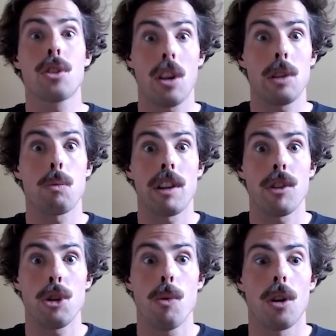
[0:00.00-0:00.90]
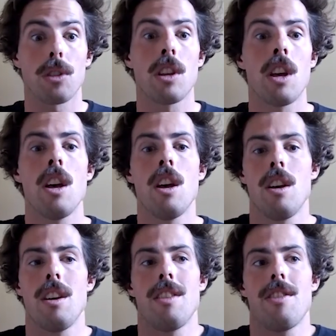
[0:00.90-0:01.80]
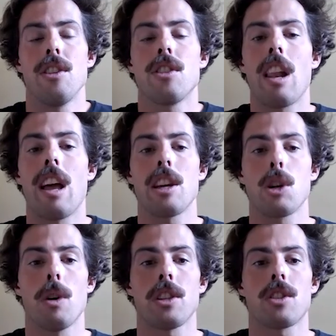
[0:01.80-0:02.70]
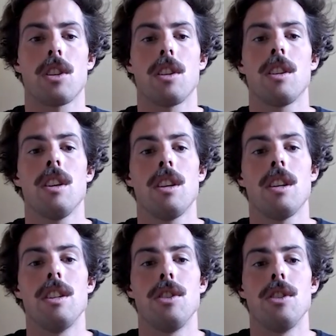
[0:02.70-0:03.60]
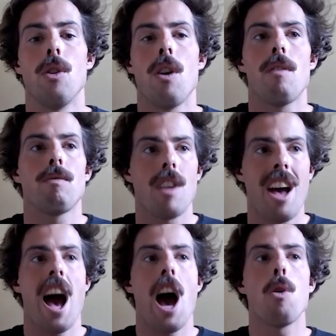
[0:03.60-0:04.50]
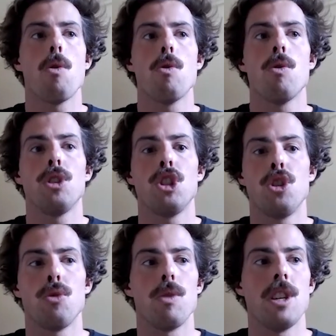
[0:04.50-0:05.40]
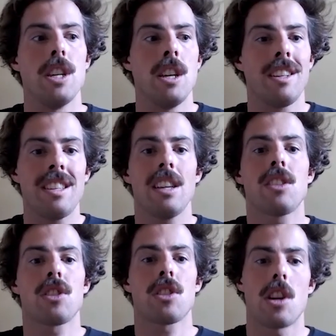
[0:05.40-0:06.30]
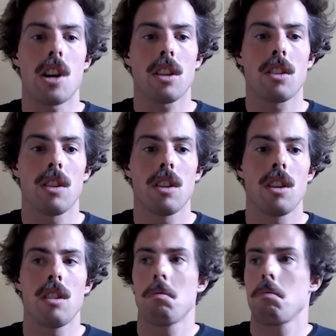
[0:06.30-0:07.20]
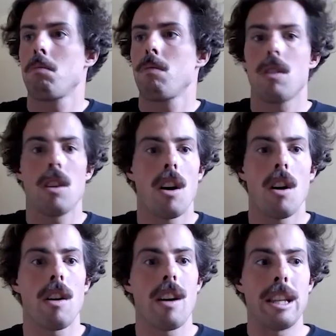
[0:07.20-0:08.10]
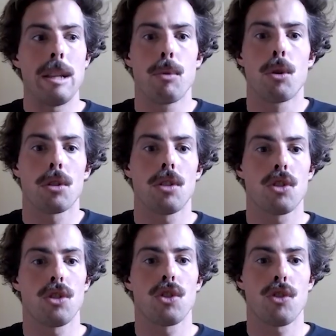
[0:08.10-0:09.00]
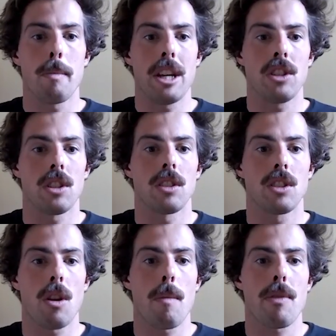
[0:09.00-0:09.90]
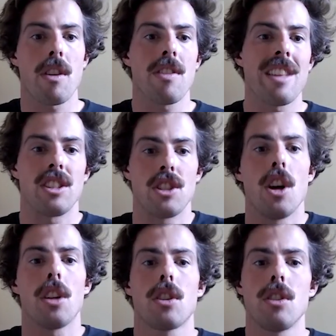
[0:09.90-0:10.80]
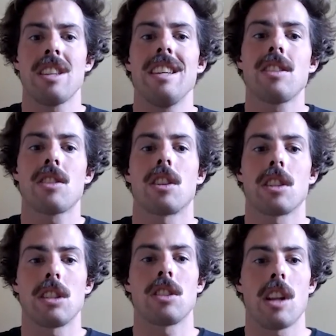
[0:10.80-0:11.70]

you could call it whatever you want. The underlying question is, you know, how do we kickstart uh, an important transformation, something that's not going to kickstart